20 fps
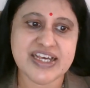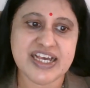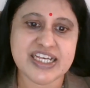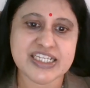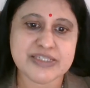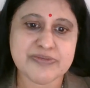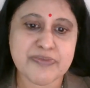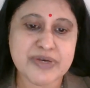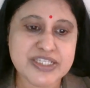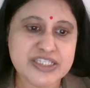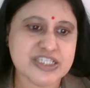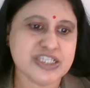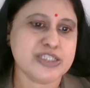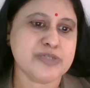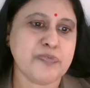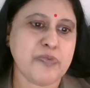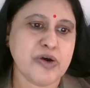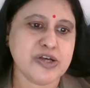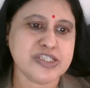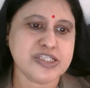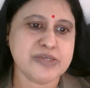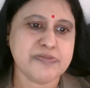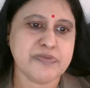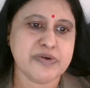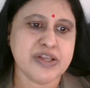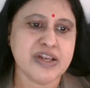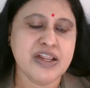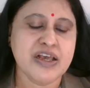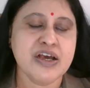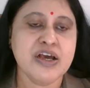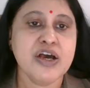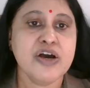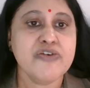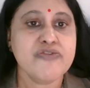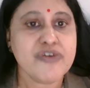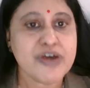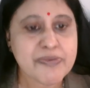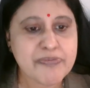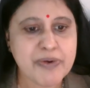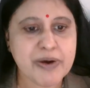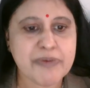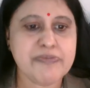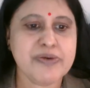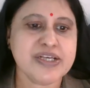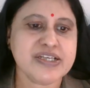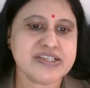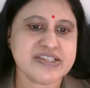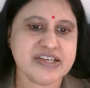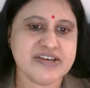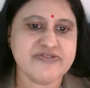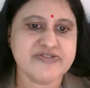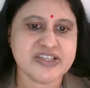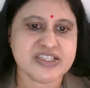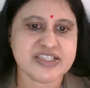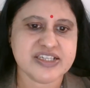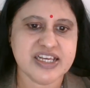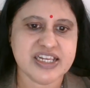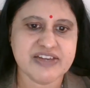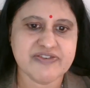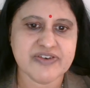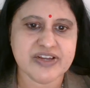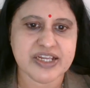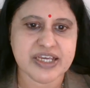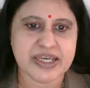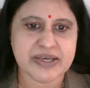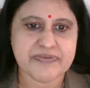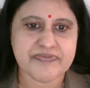as much as possible for public service delivery.